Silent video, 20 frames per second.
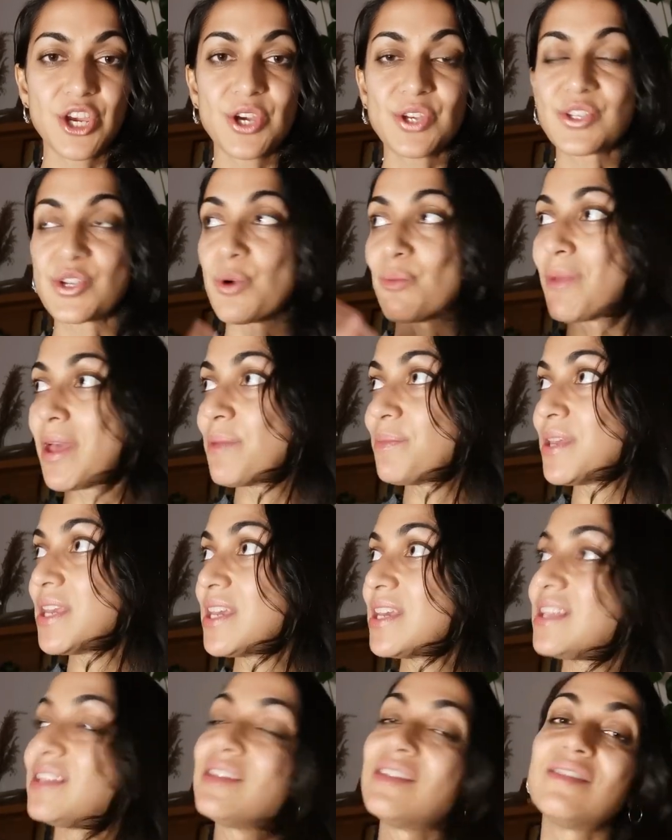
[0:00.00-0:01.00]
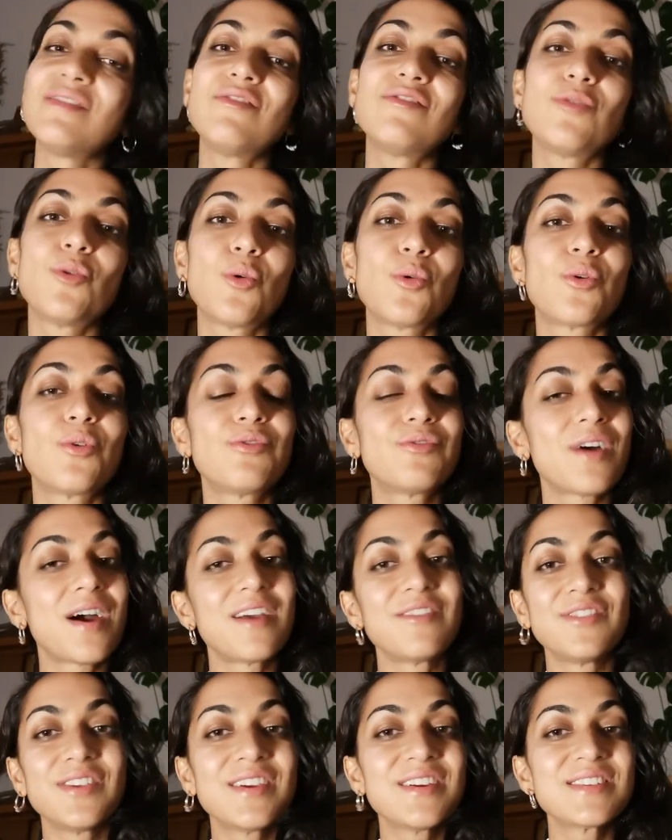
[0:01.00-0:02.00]
So maybe in 4 or
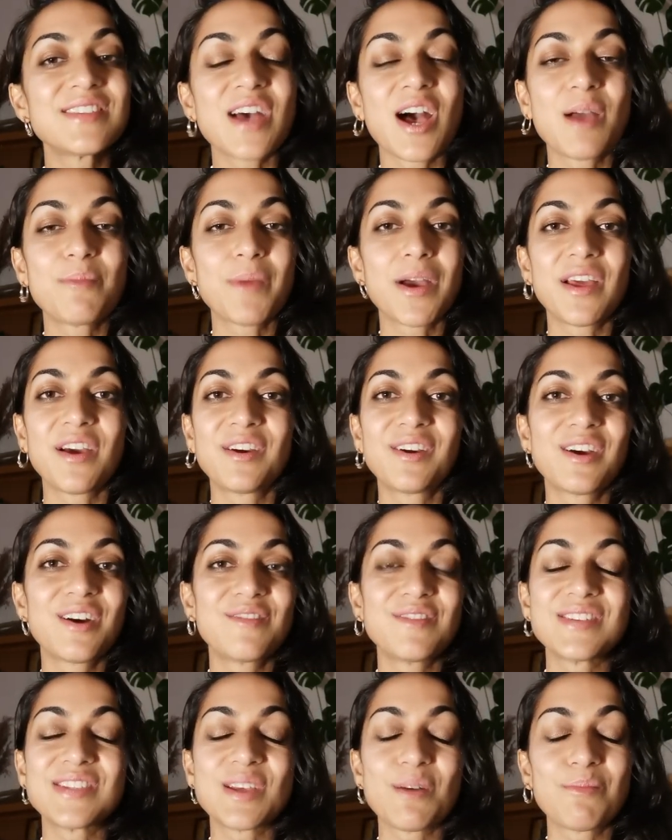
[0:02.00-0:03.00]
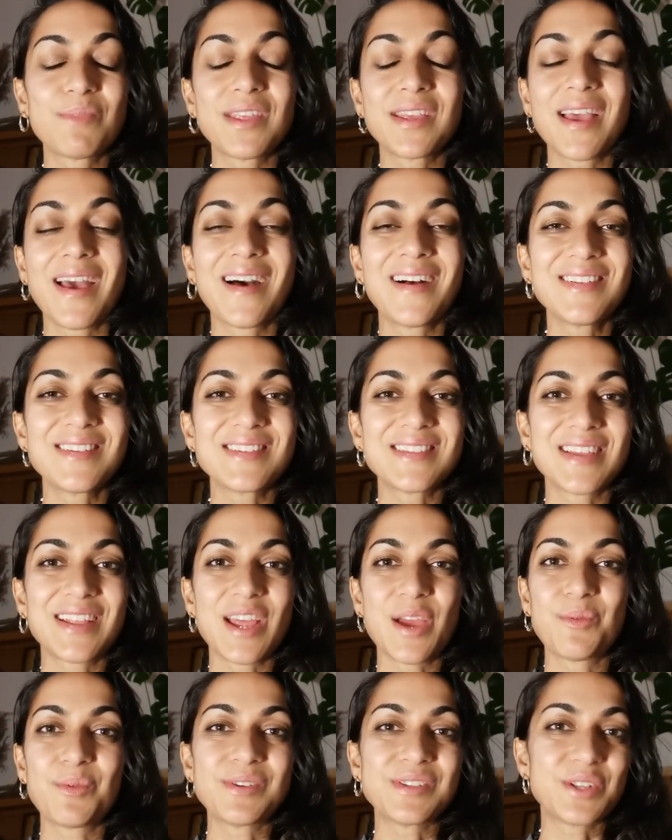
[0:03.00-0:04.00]
5 years, I might uncover something else that
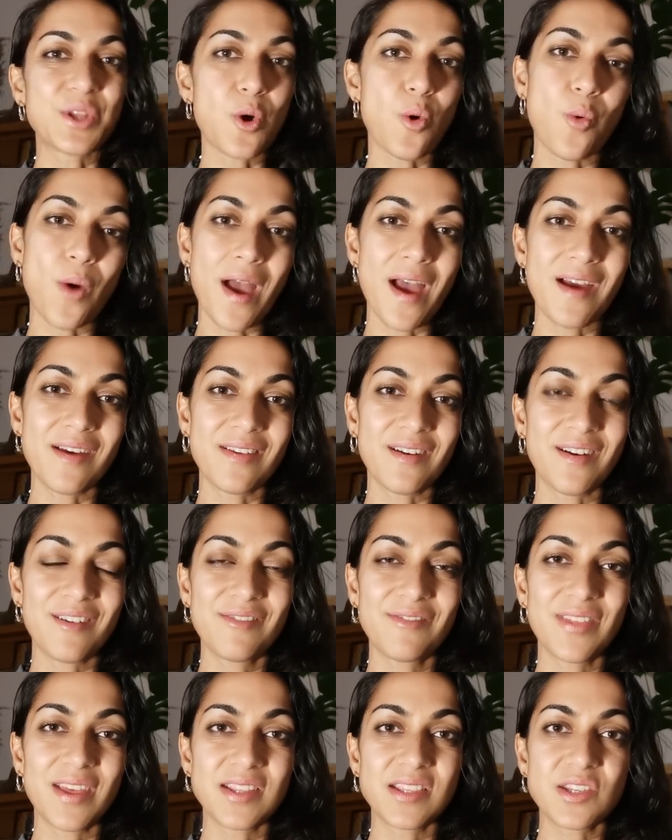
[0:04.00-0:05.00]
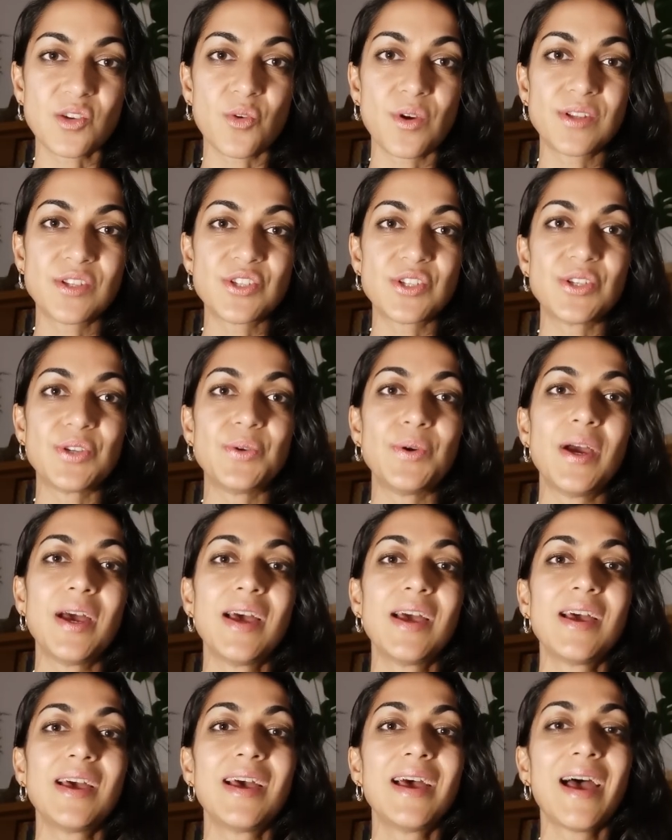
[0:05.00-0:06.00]
I wasn't aware of that's going to
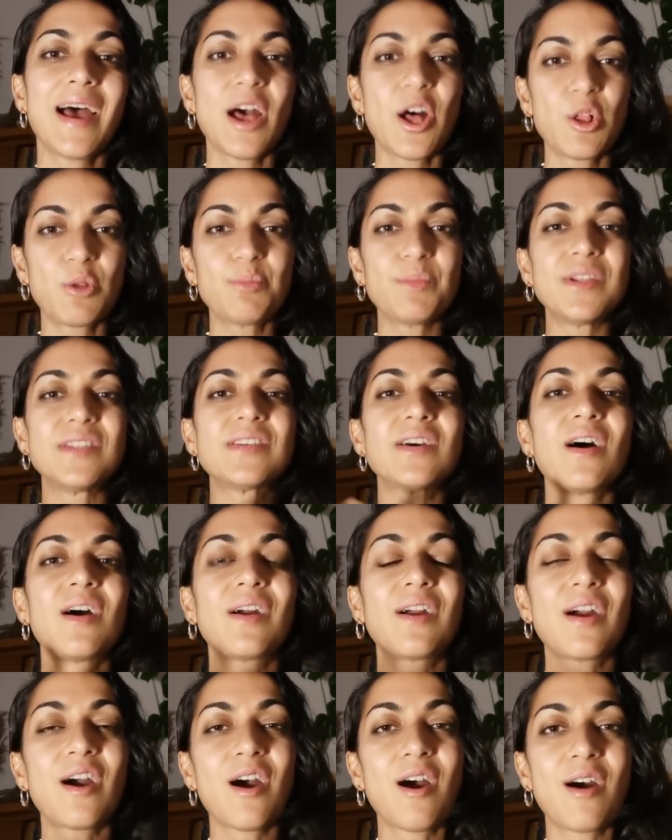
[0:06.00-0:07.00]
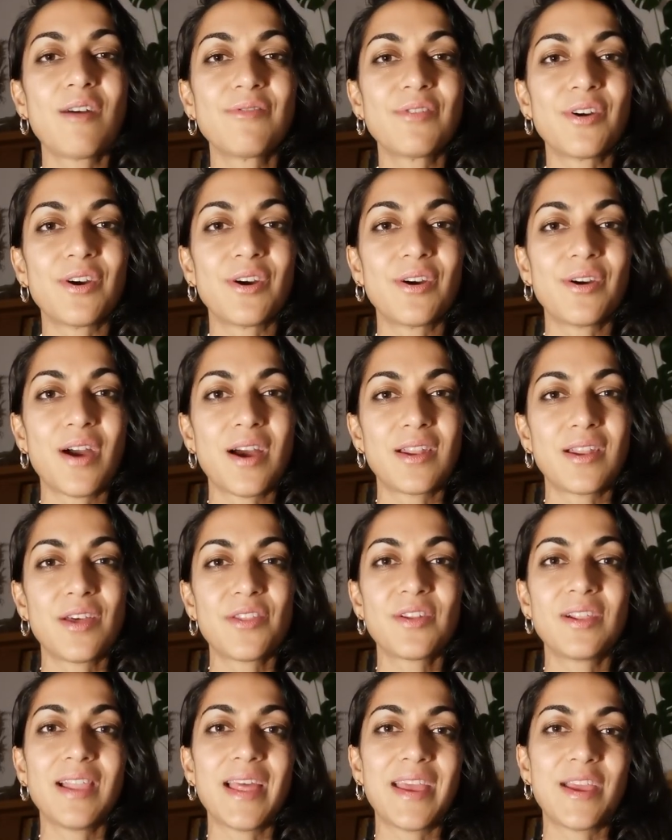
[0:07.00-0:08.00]
help me to uncover
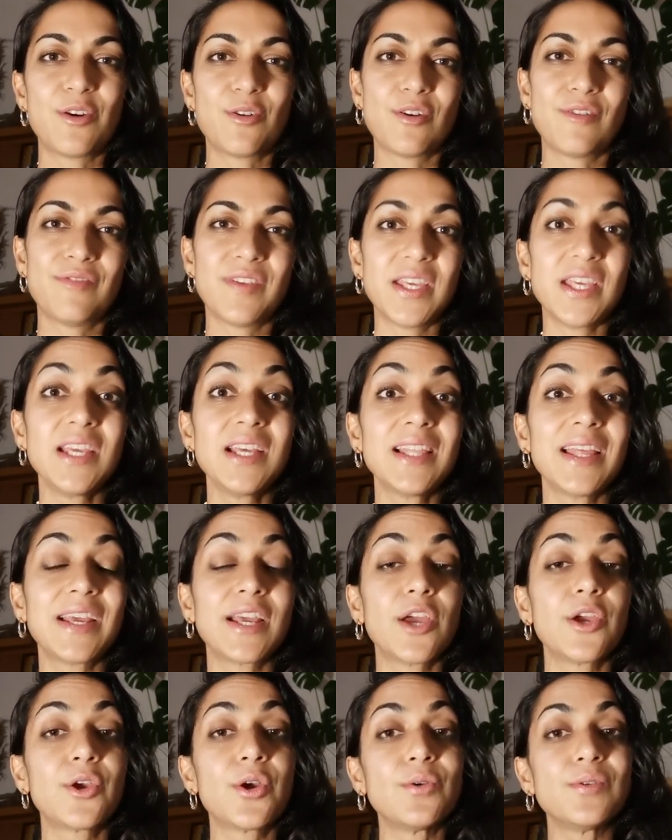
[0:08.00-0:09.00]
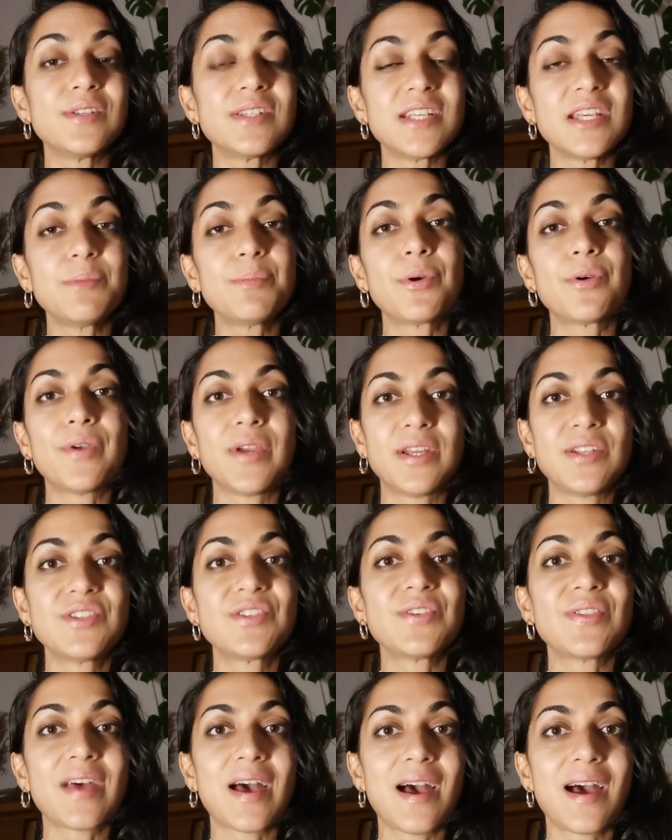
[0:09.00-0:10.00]
another layer of healing and go deeper
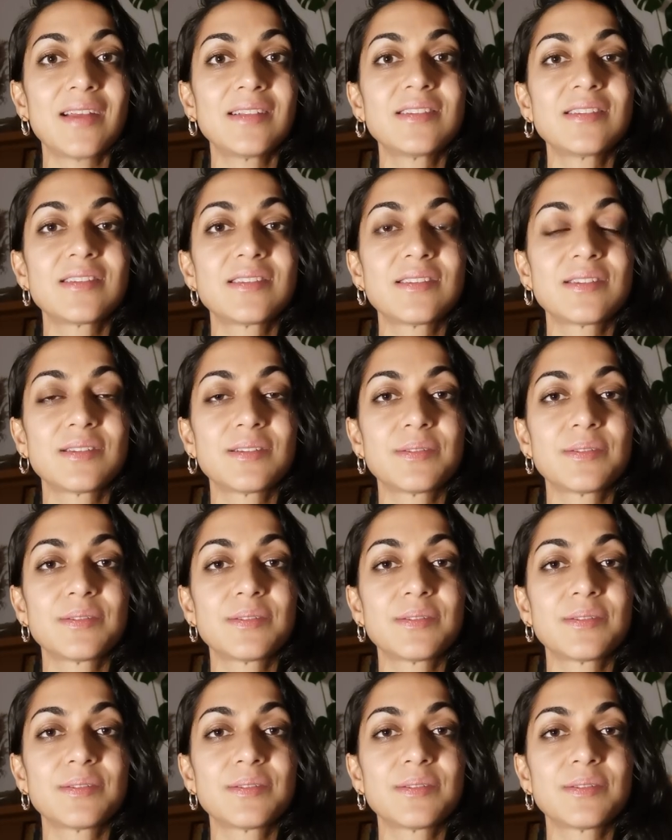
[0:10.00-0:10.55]
into that.